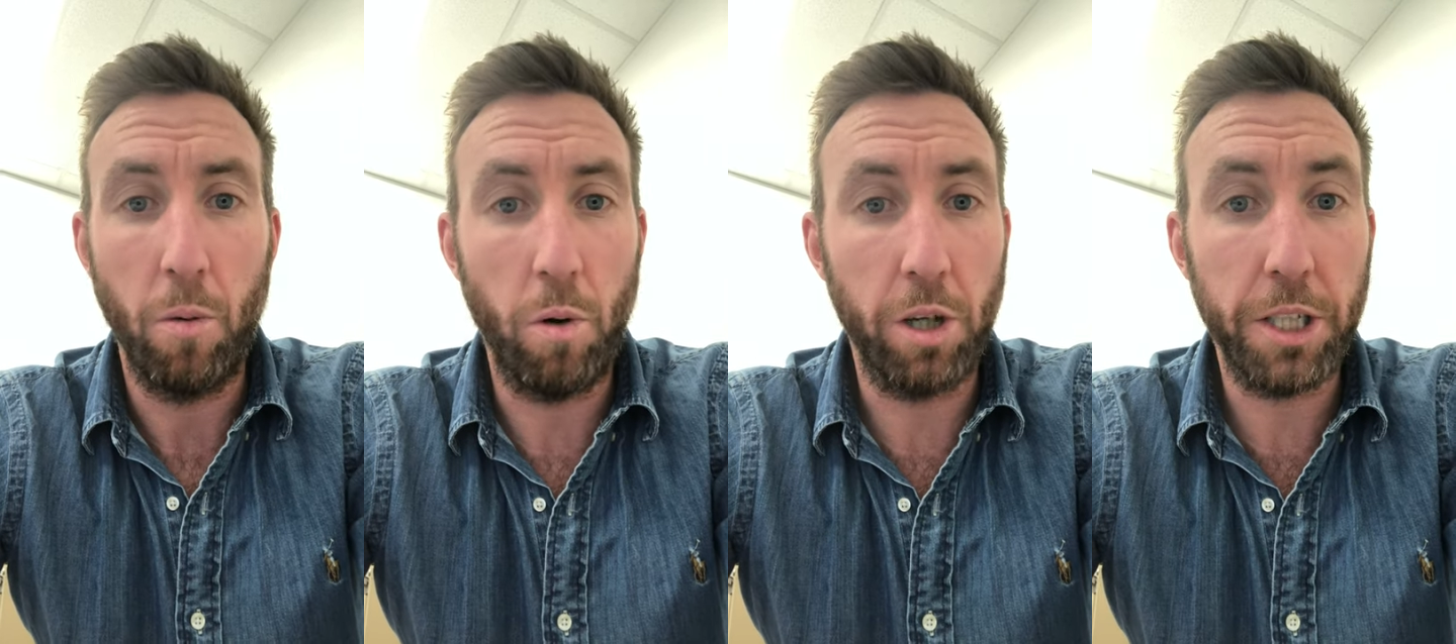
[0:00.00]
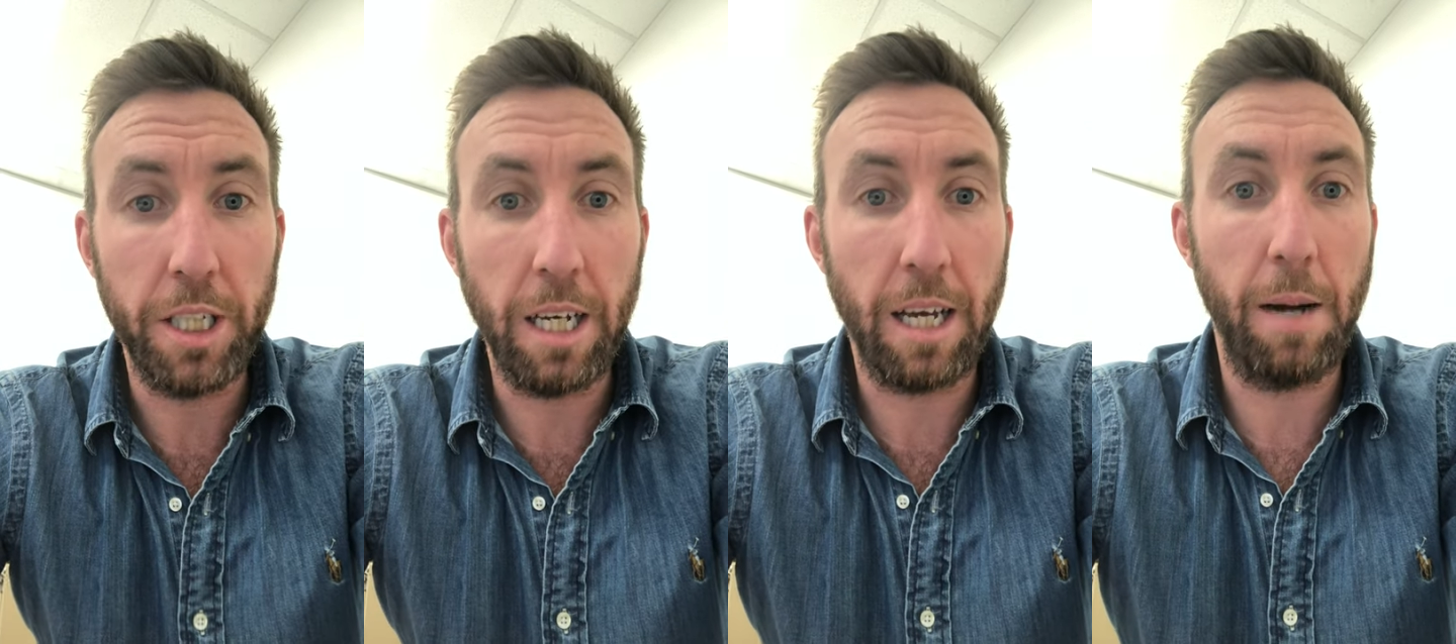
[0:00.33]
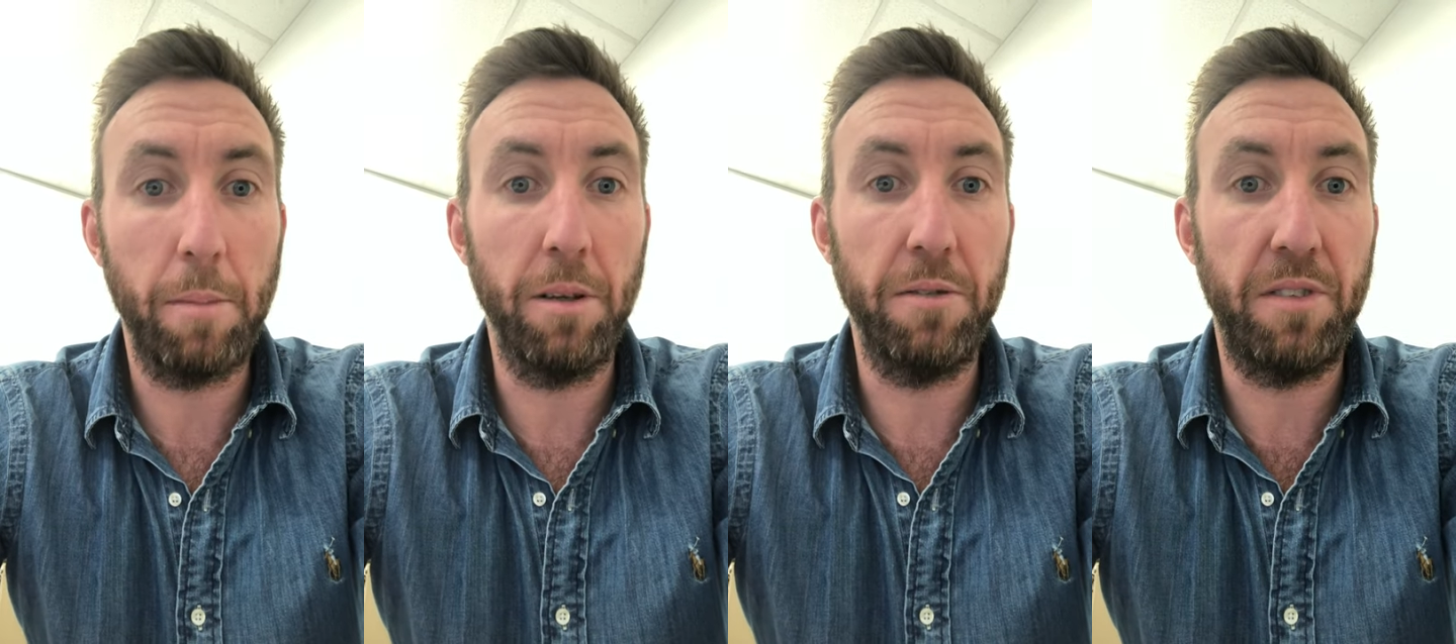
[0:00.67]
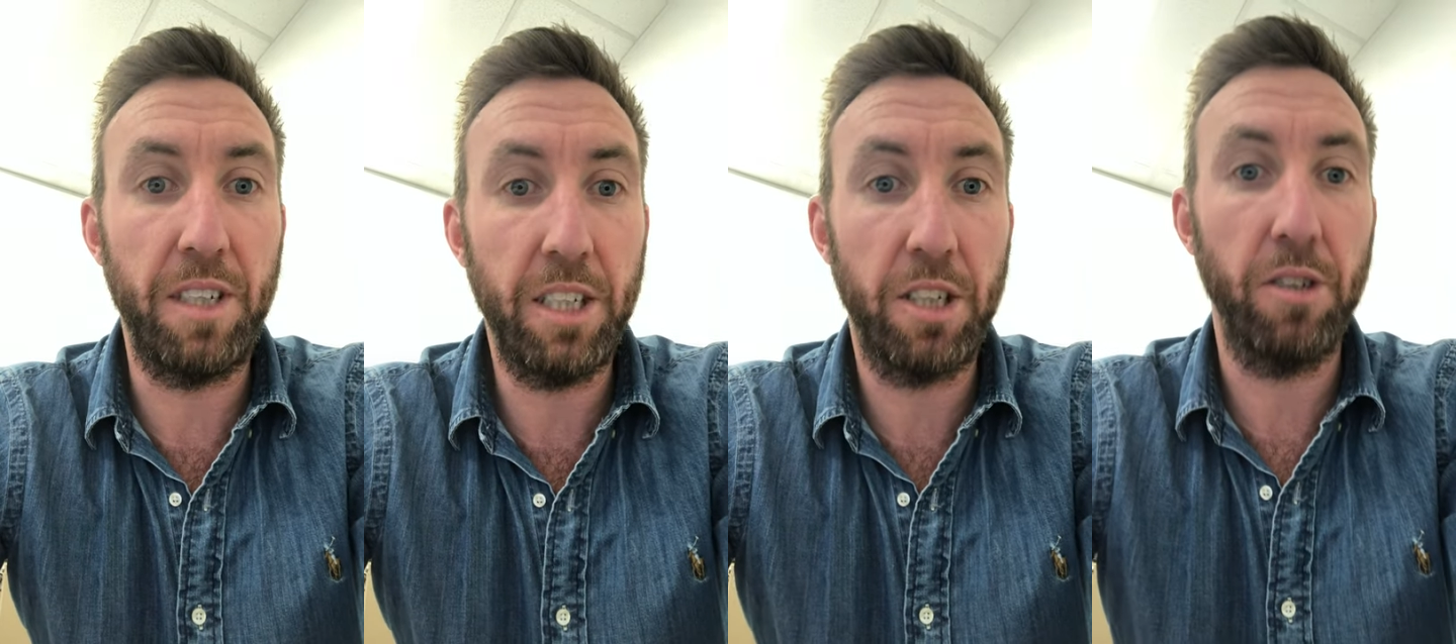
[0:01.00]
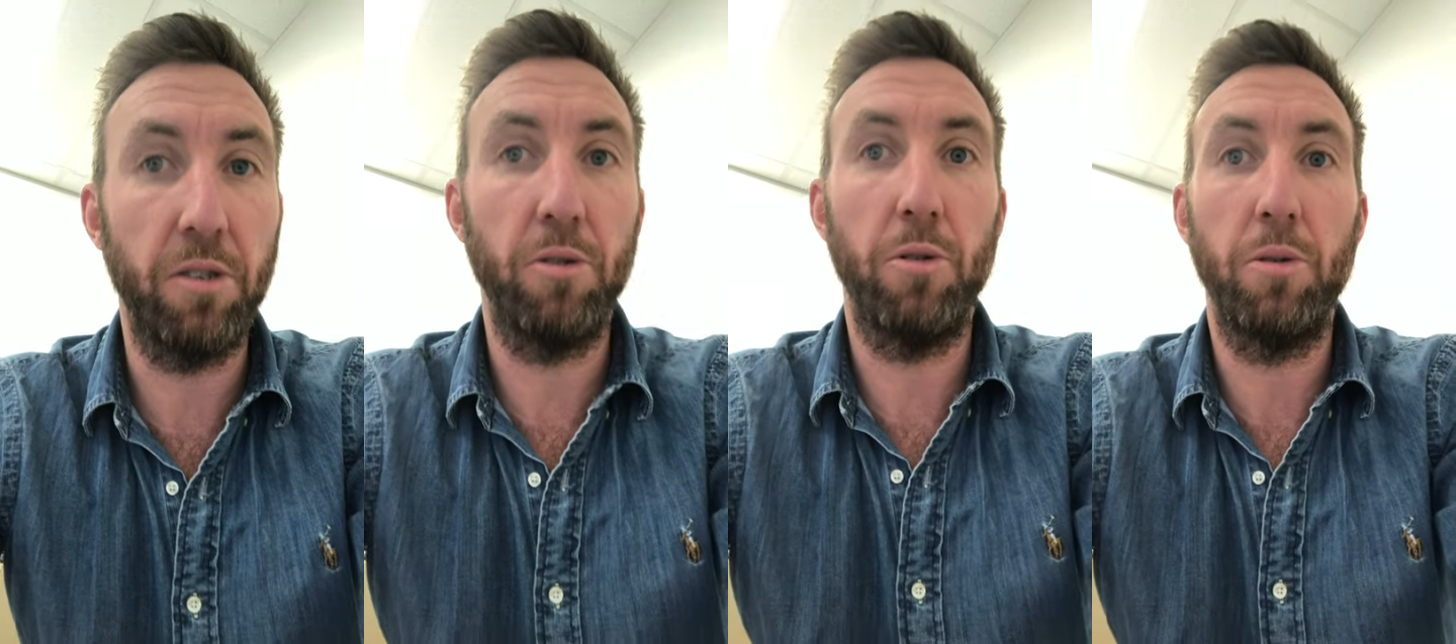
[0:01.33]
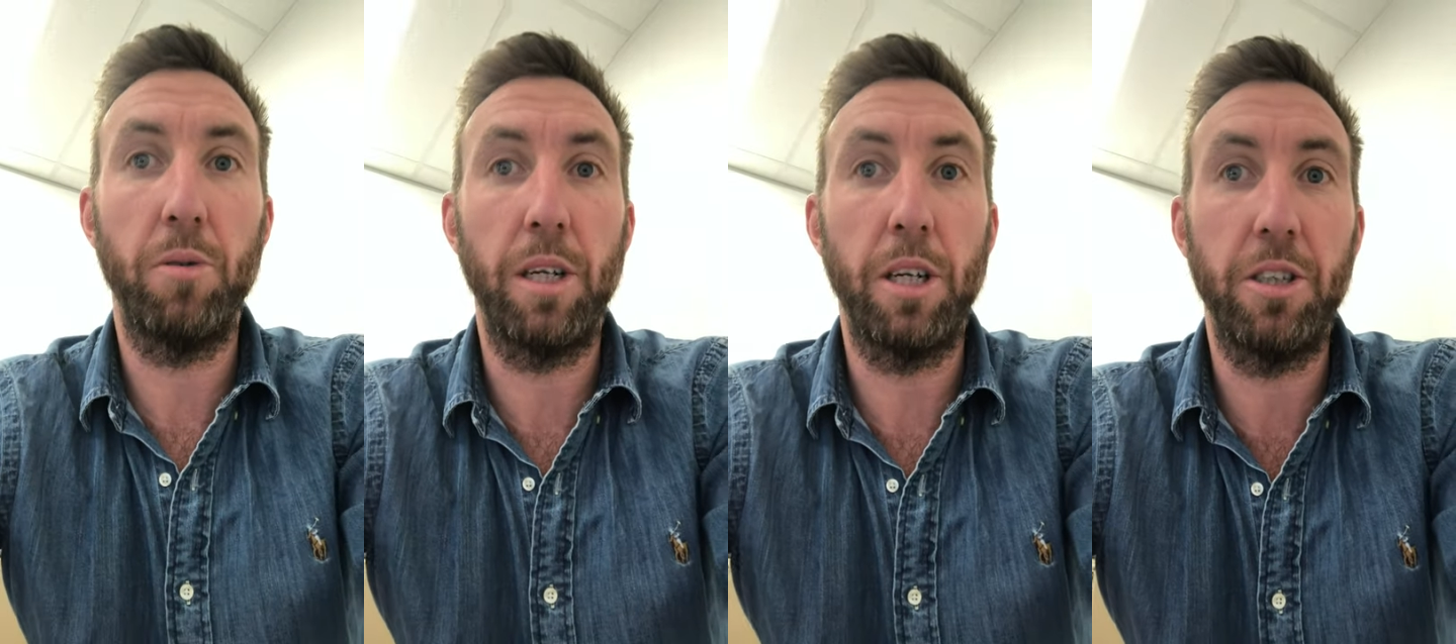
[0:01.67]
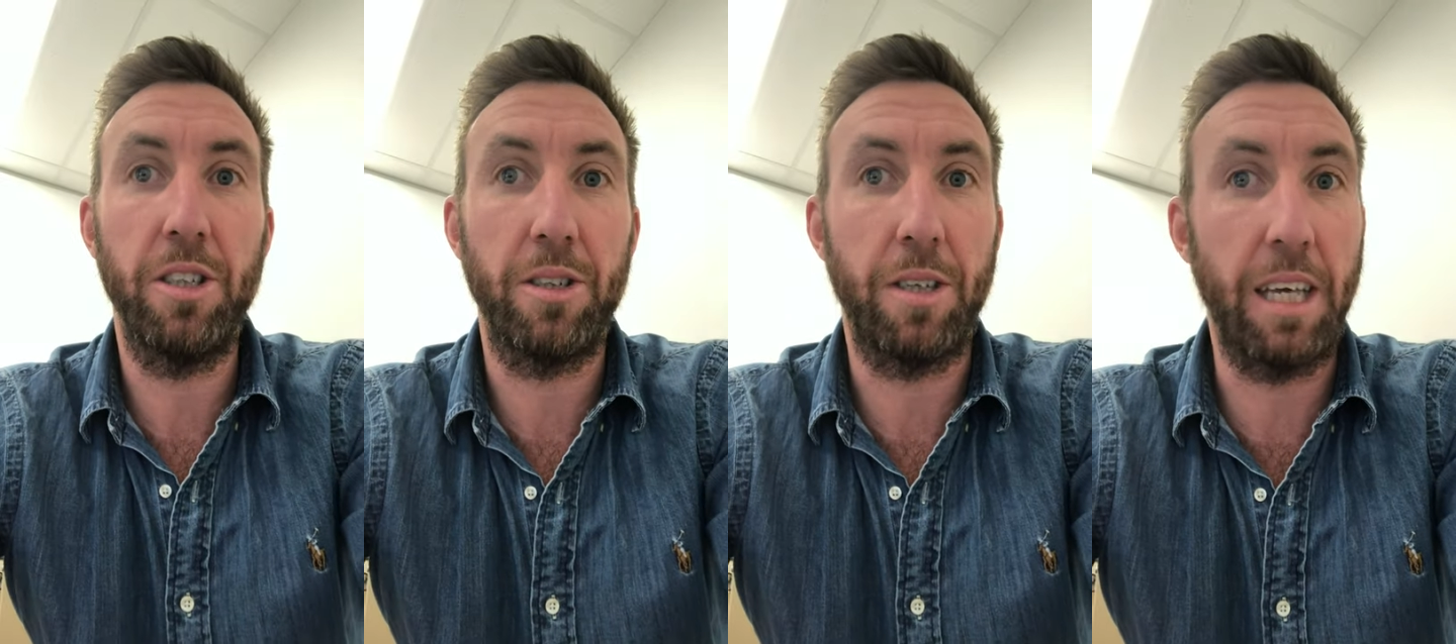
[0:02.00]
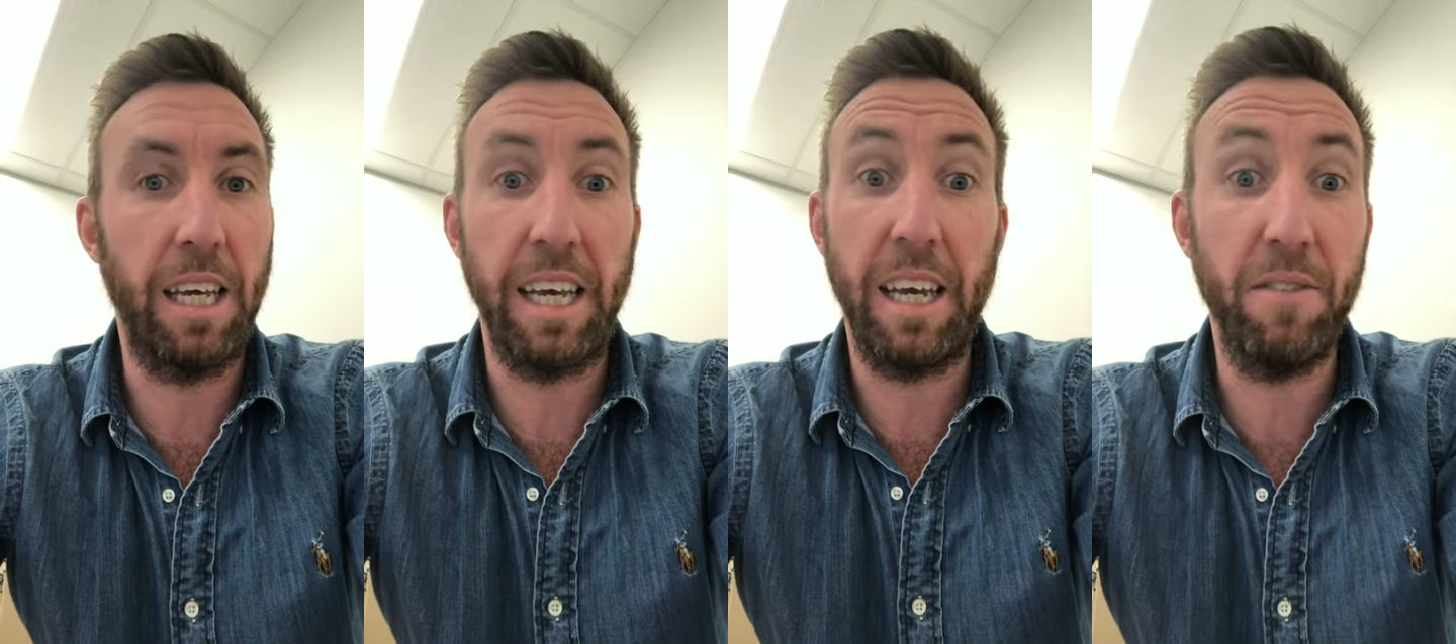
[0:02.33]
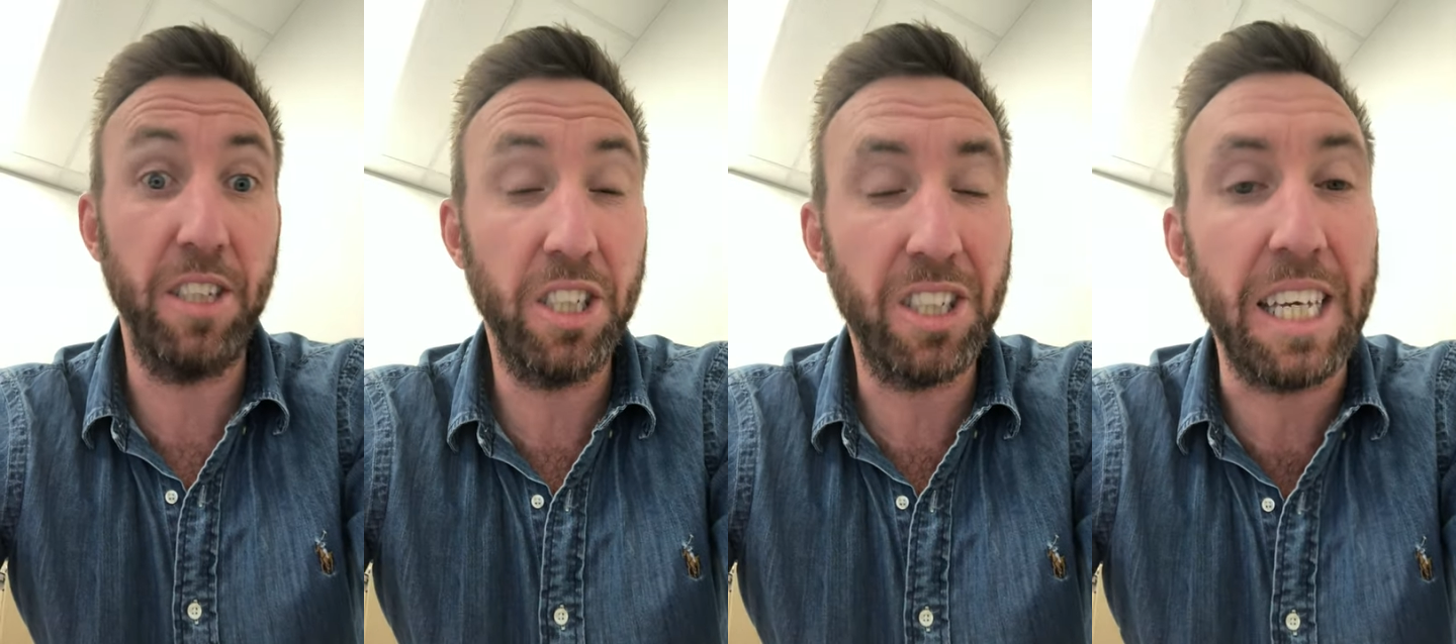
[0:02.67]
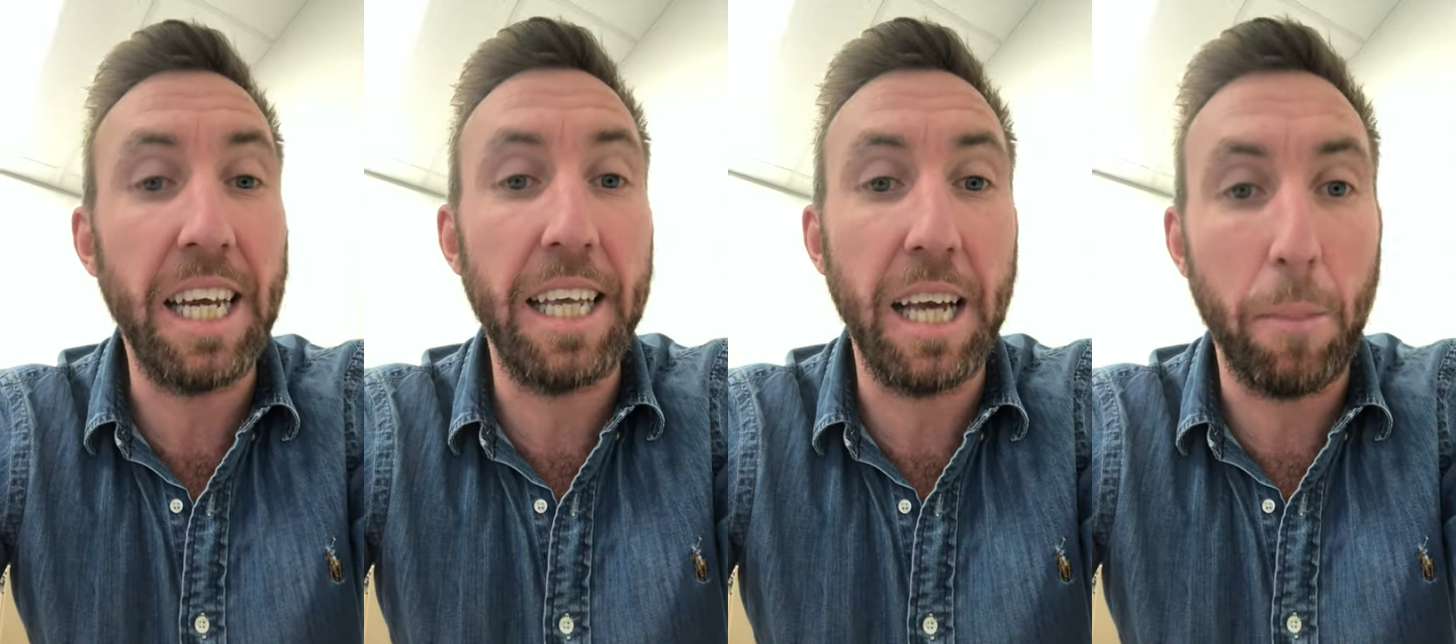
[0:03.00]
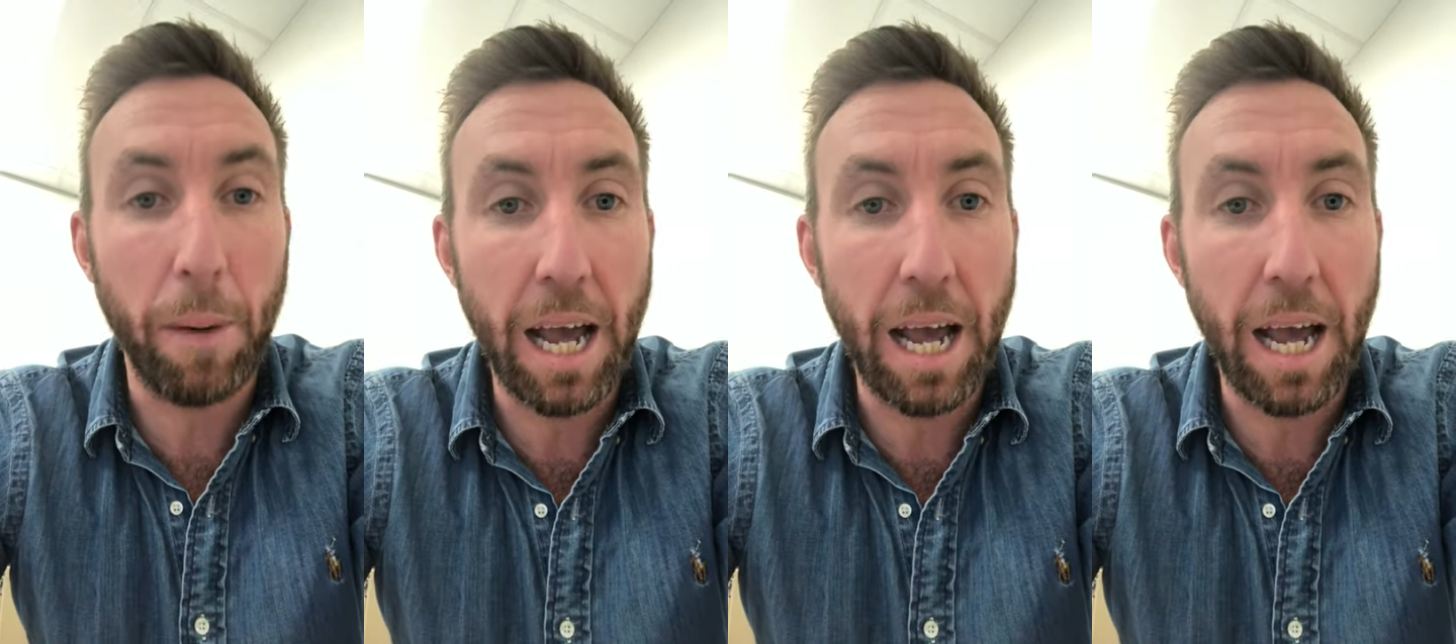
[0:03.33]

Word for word: washing a couple of dishes or, you know, just even just getting up